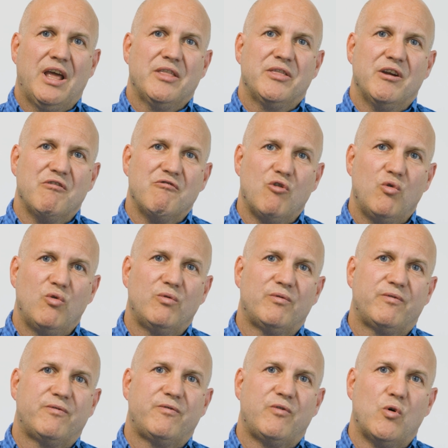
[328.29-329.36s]
they're all
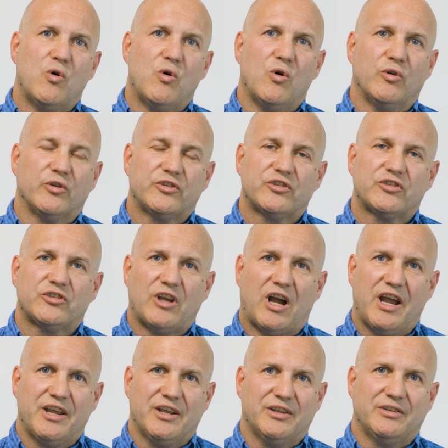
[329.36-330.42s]
for
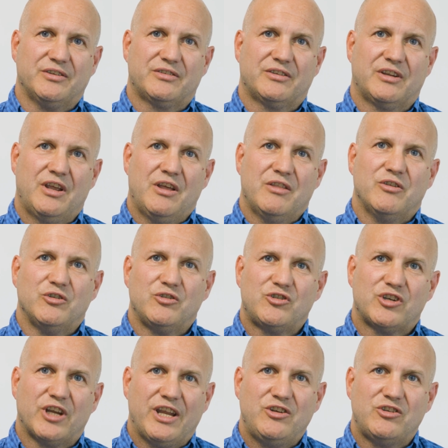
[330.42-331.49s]
science that
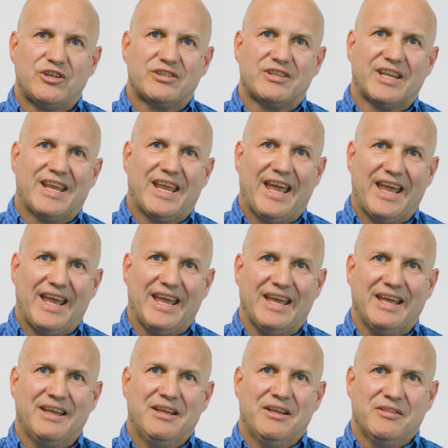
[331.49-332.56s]
changes the care